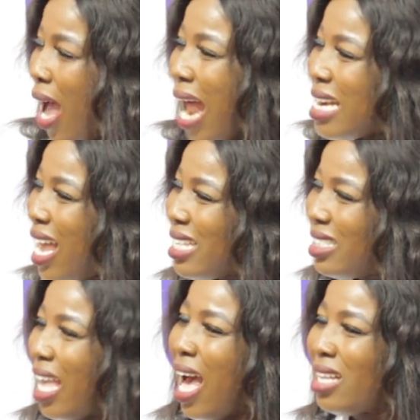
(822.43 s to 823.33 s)
And now,
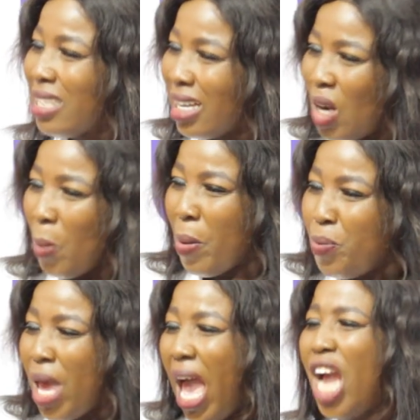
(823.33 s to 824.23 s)
sir, as a number
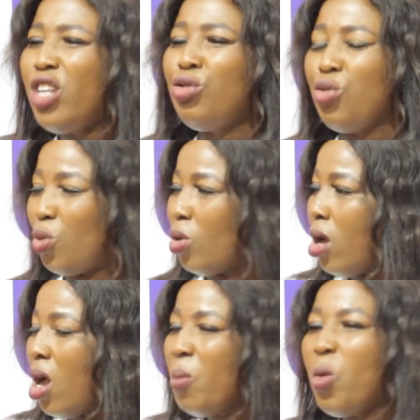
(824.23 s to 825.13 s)
be a duno,
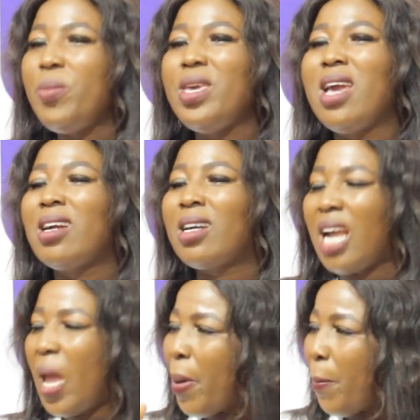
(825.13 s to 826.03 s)
mommy and
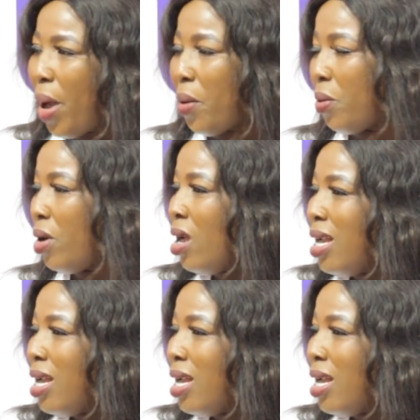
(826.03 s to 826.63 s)
cry up a panel.